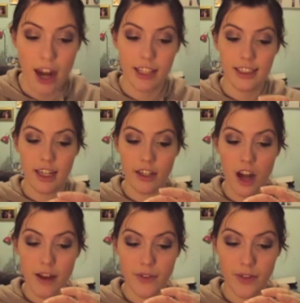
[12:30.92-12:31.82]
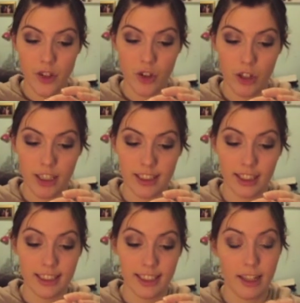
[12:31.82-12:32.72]
And it's in 952 and
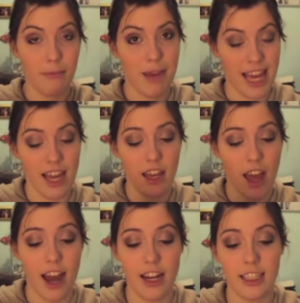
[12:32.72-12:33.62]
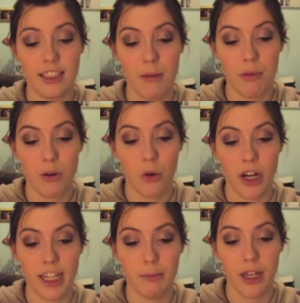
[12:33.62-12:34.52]
it's glistening pink, and it is the
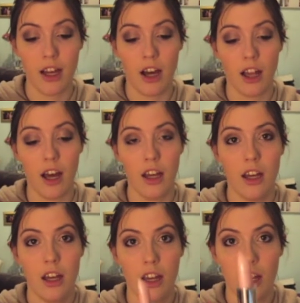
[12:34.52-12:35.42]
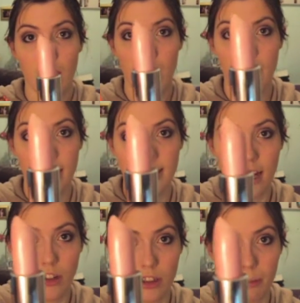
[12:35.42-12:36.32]
prettiest pink colour. Is
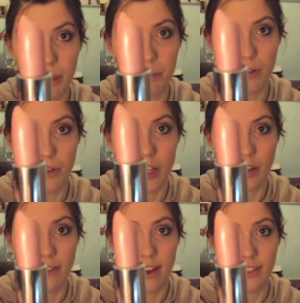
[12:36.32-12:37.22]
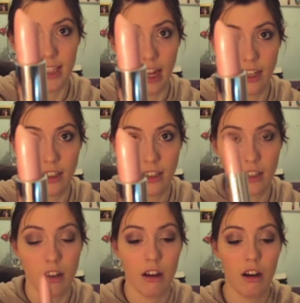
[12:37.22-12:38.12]
that not the most beautiful thing you've ever seen?
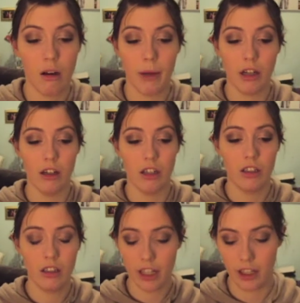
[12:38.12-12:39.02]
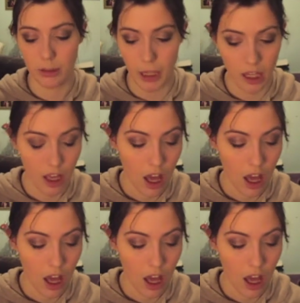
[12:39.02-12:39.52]
Oh my god, it kills me.